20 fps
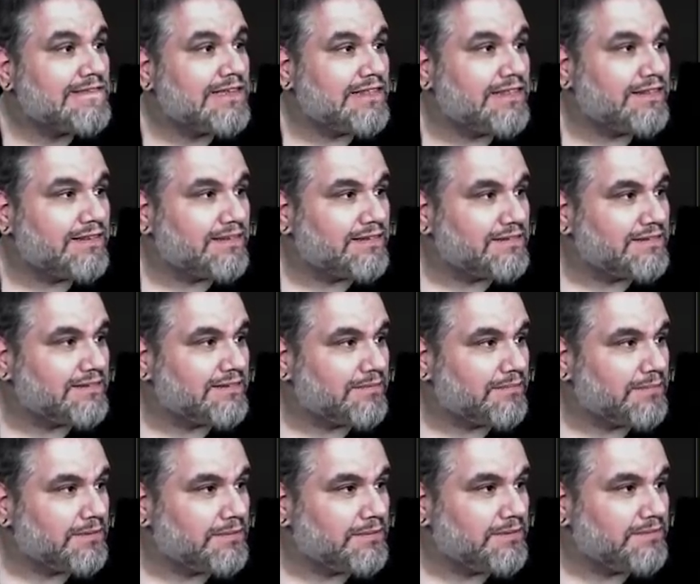I think this is
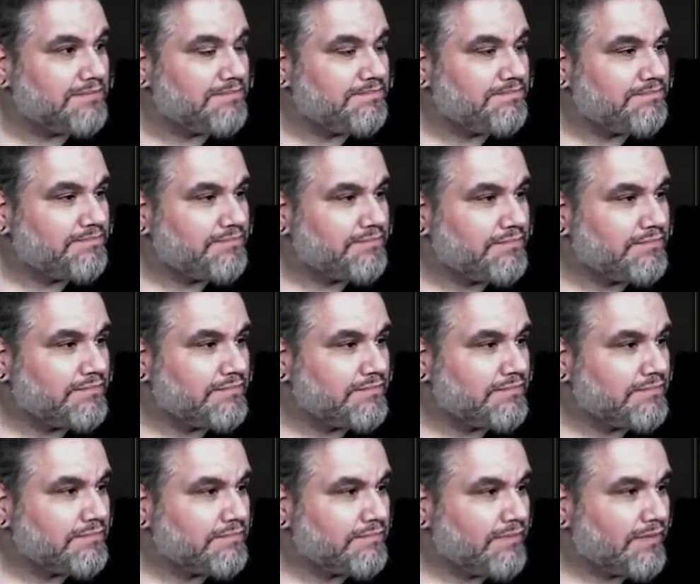our moment.
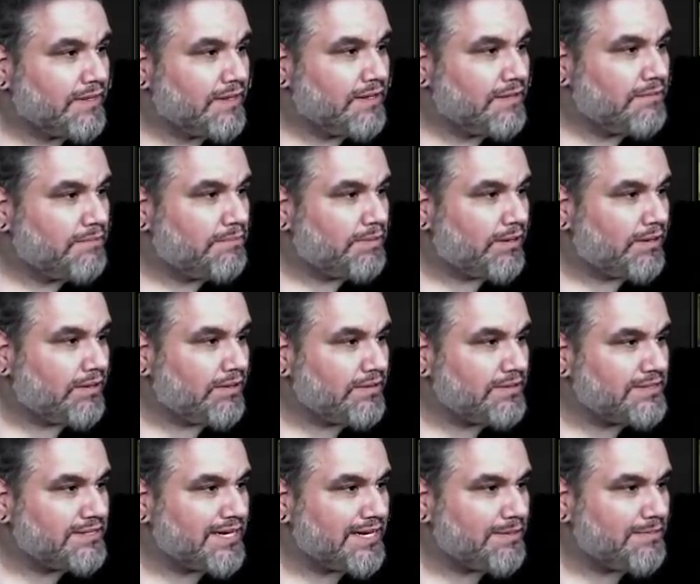
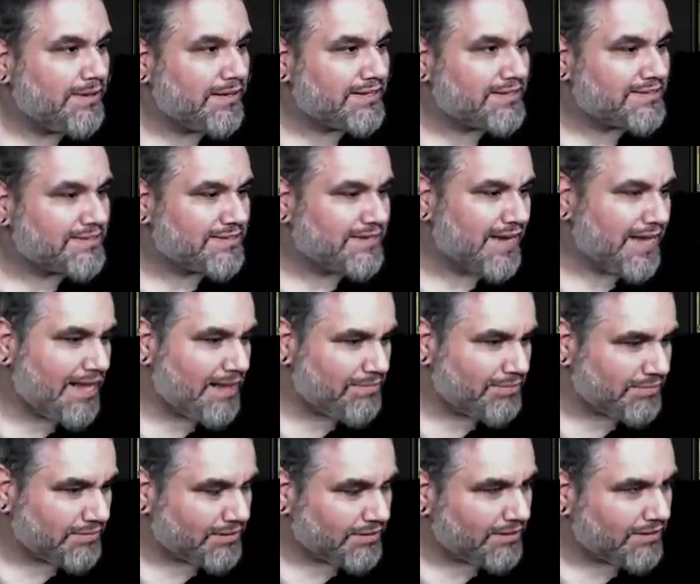Pulse getting back
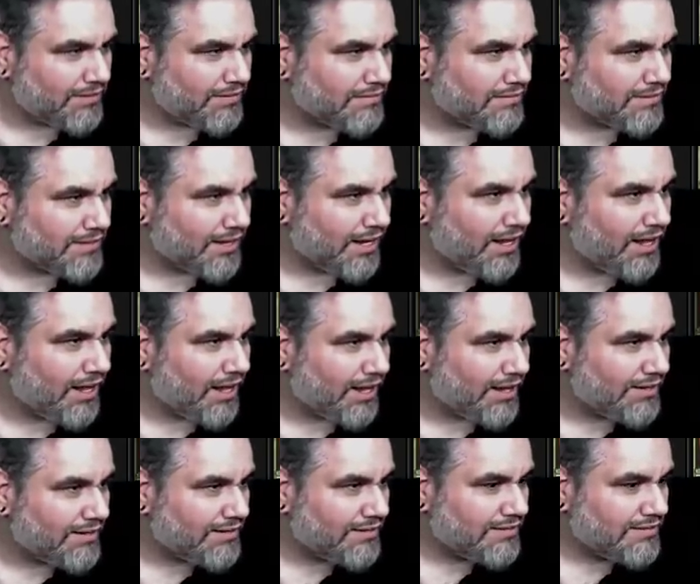Snap? Oh,
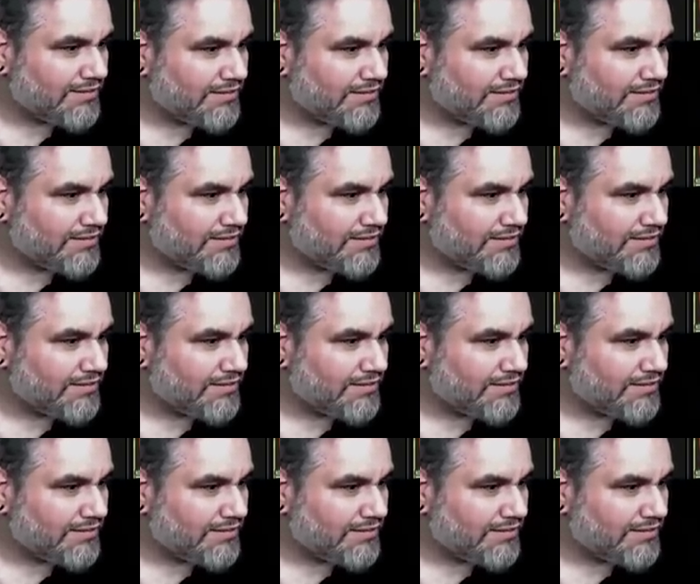God.